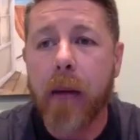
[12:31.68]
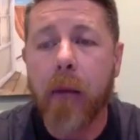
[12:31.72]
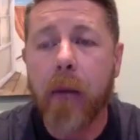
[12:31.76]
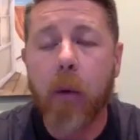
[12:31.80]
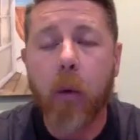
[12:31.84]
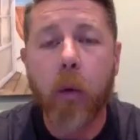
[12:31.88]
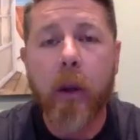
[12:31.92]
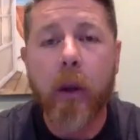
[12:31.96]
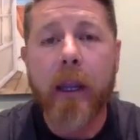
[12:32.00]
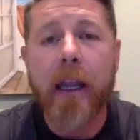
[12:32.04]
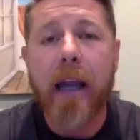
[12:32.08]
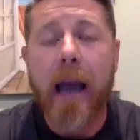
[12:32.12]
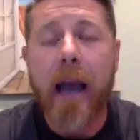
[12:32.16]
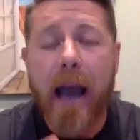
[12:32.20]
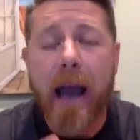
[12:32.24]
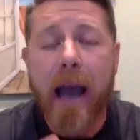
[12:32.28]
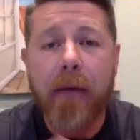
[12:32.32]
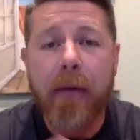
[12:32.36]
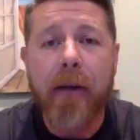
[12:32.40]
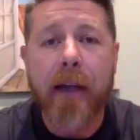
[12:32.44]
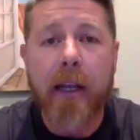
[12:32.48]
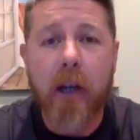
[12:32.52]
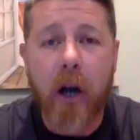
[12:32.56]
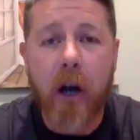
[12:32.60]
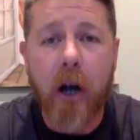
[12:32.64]
We
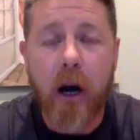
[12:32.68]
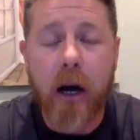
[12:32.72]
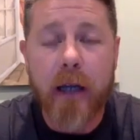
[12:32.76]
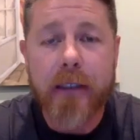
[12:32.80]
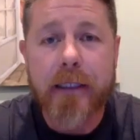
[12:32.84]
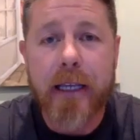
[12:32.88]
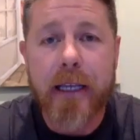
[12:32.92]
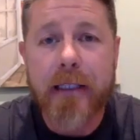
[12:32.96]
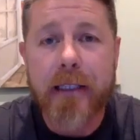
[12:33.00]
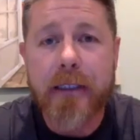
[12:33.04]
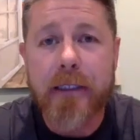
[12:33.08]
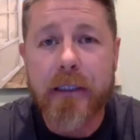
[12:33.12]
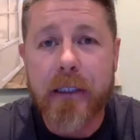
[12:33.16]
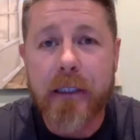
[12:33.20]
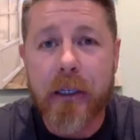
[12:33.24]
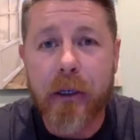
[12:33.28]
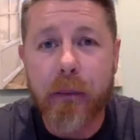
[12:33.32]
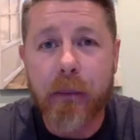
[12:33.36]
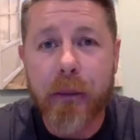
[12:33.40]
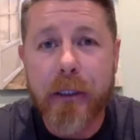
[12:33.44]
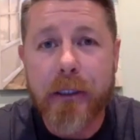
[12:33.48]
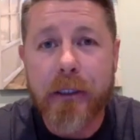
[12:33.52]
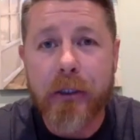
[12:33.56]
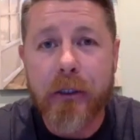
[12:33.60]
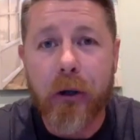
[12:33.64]
have a contest that's going to
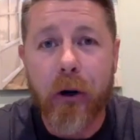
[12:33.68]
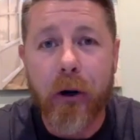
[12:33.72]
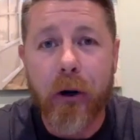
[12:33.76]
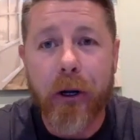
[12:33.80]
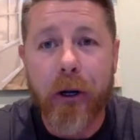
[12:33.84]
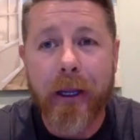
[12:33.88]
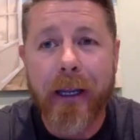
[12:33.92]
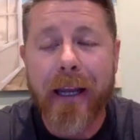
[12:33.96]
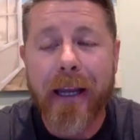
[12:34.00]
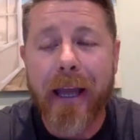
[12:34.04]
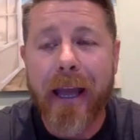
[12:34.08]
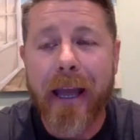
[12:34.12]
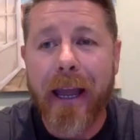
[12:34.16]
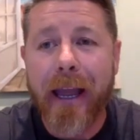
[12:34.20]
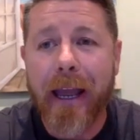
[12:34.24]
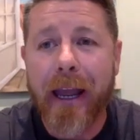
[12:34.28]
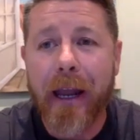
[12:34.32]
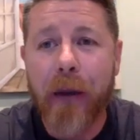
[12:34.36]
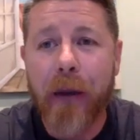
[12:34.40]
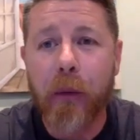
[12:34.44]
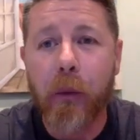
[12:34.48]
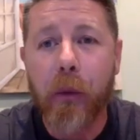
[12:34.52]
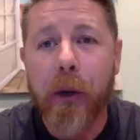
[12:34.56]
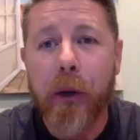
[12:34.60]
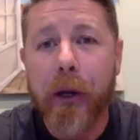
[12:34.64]
be starting,
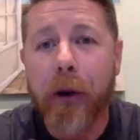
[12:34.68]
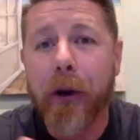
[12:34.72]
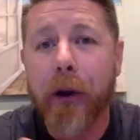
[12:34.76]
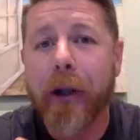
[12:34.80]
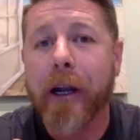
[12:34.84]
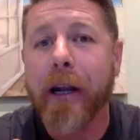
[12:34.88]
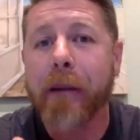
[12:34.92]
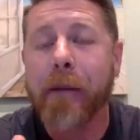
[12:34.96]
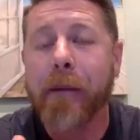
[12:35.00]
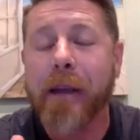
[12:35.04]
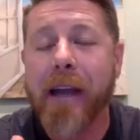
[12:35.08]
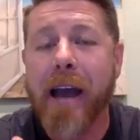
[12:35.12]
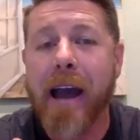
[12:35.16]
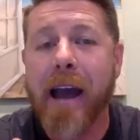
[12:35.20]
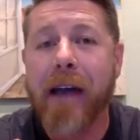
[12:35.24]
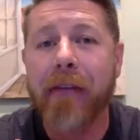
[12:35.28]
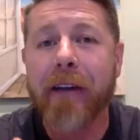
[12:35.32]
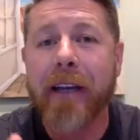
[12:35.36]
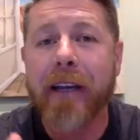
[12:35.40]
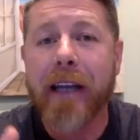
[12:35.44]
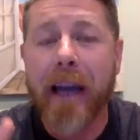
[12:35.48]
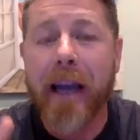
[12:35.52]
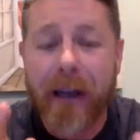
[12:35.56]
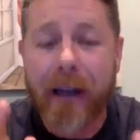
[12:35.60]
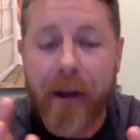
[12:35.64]
and we are going to be
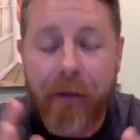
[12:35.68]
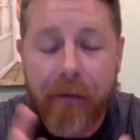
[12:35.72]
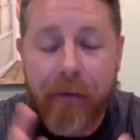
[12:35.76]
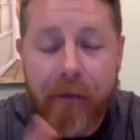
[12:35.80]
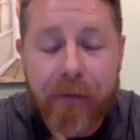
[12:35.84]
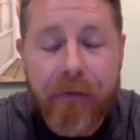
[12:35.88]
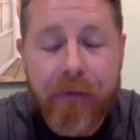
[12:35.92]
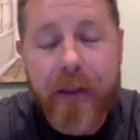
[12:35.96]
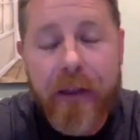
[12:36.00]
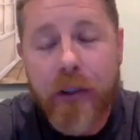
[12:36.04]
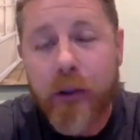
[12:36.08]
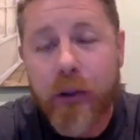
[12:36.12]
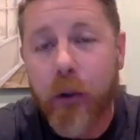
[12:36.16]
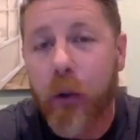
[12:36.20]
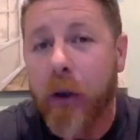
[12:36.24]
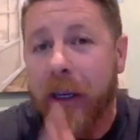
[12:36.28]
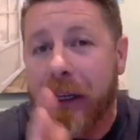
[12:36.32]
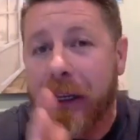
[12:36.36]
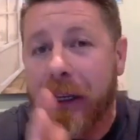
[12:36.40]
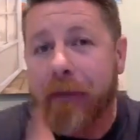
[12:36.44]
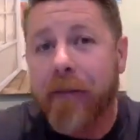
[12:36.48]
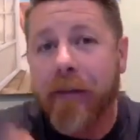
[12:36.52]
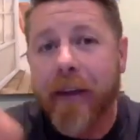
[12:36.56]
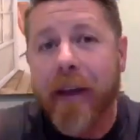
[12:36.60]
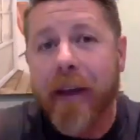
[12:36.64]
having an official
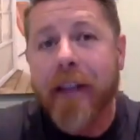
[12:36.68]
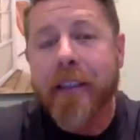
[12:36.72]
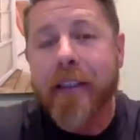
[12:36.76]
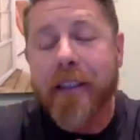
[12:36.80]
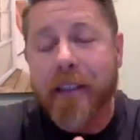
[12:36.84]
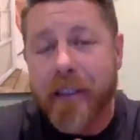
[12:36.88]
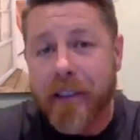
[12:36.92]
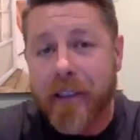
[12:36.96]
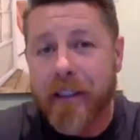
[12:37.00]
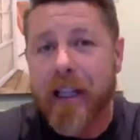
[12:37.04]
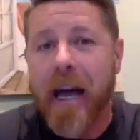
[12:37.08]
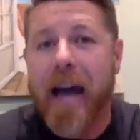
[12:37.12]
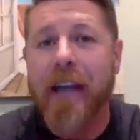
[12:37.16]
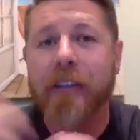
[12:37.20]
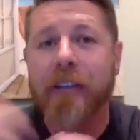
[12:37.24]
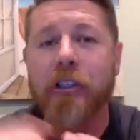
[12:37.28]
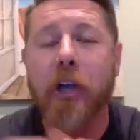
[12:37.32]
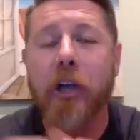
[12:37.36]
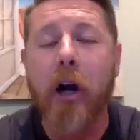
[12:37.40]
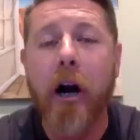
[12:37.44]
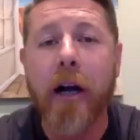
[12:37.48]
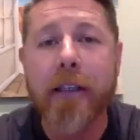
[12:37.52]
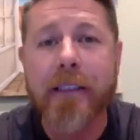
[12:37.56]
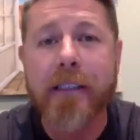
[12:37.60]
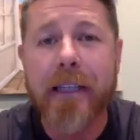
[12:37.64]
event /
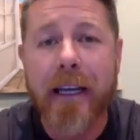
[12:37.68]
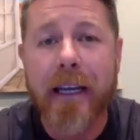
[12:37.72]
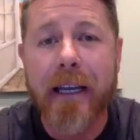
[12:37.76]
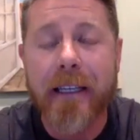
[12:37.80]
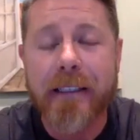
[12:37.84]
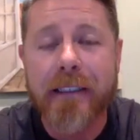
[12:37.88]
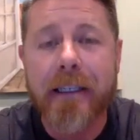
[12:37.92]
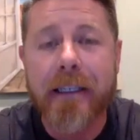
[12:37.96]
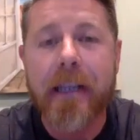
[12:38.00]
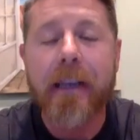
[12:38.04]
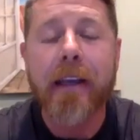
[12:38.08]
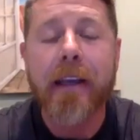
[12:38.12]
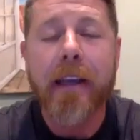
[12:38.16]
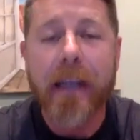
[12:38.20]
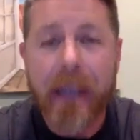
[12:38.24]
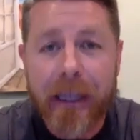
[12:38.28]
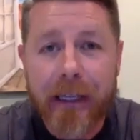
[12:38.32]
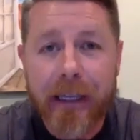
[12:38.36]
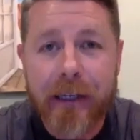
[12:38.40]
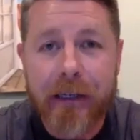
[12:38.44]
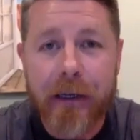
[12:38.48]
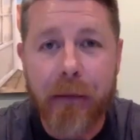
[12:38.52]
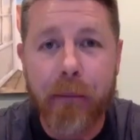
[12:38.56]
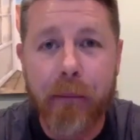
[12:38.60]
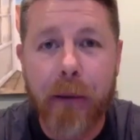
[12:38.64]
contest
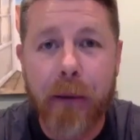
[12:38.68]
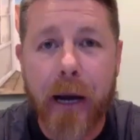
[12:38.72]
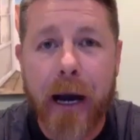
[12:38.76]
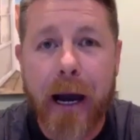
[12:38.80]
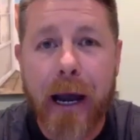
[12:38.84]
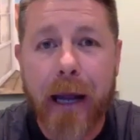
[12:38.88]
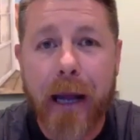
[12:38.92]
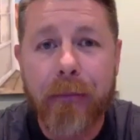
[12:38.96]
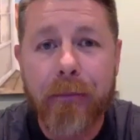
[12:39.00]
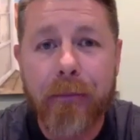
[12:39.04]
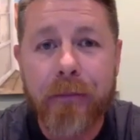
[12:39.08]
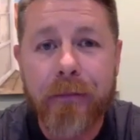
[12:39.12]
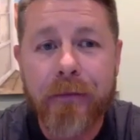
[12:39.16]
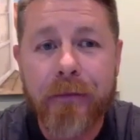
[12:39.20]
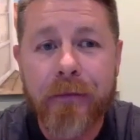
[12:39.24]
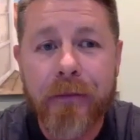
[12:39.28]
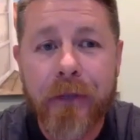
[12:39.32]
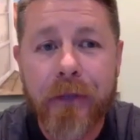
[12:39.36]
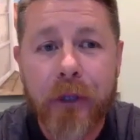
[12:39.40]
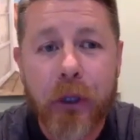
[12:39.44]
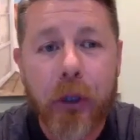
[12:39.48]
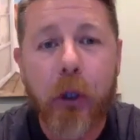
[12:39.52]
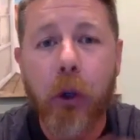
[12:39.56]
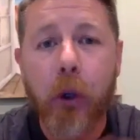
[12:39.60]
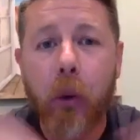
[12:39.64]
in Dubai.
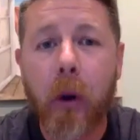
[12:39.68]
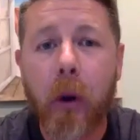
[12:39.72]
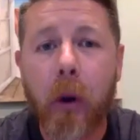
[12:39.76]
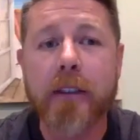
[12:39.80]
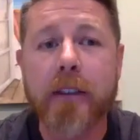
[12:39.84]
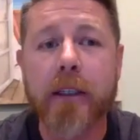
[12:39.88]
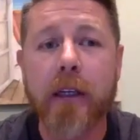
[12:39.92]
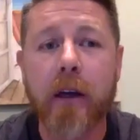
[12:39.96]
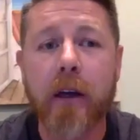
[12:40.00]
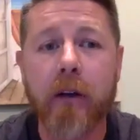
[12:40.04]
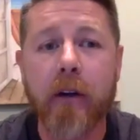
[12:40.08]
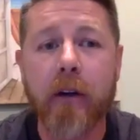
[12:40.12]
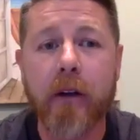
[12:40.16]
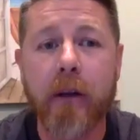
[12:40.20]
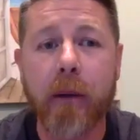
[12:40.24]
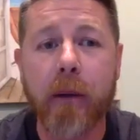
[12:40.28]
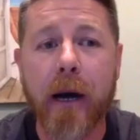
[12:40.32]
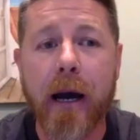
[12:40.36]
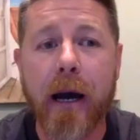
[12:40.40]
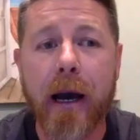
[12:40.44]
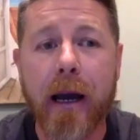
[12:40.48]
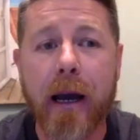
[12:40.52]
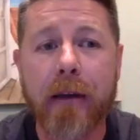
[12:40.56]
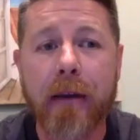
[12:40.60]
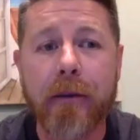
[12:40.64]
Who wants to go to
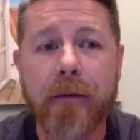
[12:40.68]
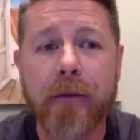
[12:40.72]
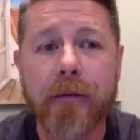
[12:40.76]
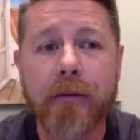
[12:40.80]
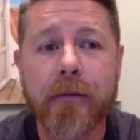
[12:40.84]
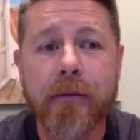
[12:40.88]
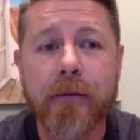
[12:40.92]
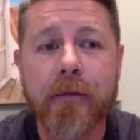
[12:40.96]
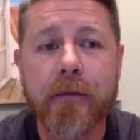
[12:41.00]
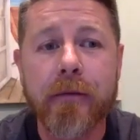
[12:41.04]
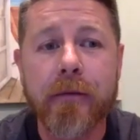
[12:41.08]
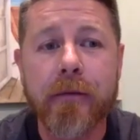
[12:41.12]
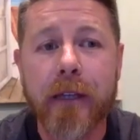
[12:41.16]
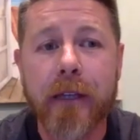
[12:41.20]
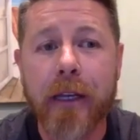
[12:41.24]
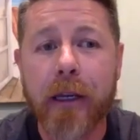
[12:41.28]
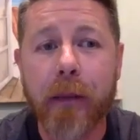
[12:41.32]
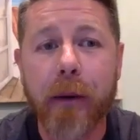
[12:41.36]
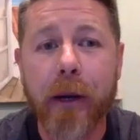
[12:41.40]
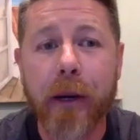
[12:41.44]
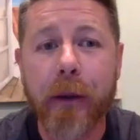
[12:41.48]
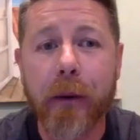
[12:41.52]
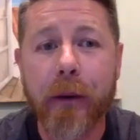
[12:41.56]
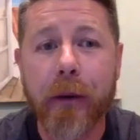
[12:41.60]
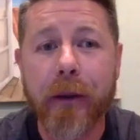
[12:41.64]
Dubai?
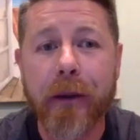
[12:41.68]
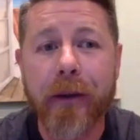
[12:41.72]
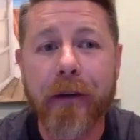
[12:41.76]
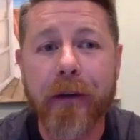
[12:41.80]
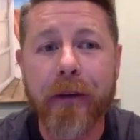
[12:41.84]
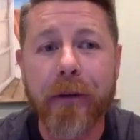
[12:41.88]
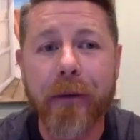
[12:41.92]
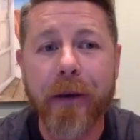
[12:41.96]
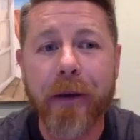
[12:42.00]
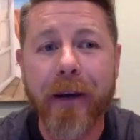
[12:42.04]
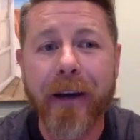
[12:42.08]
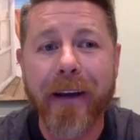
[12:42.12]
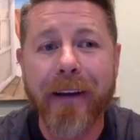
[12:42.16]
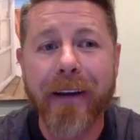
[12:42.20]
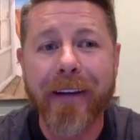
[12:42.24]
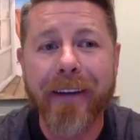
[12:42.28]
Anybody want to go to Dubai?